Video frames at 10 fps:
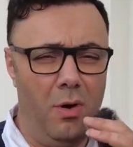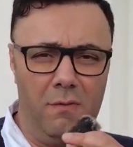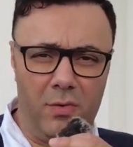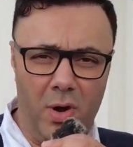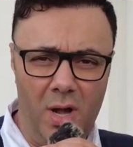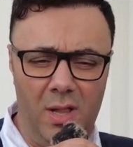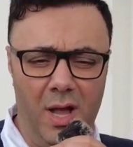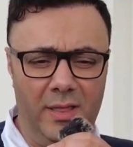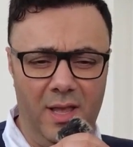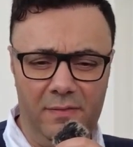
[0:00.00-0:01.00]
Overall,
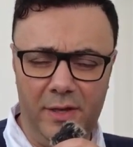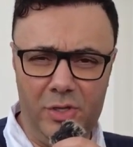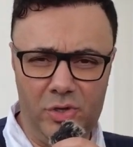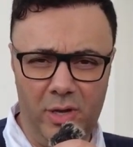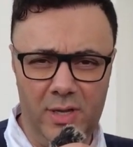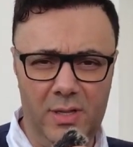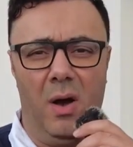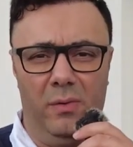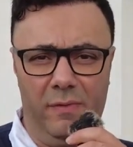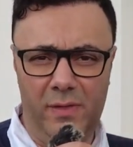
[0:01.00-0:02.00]
I definitely enjoyed it. I
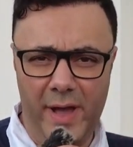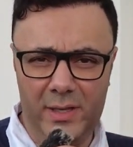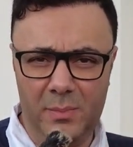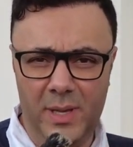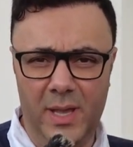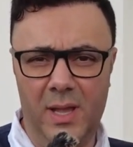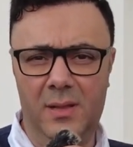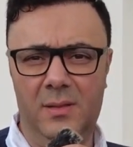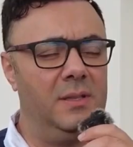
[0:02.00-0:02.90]
will fly them again.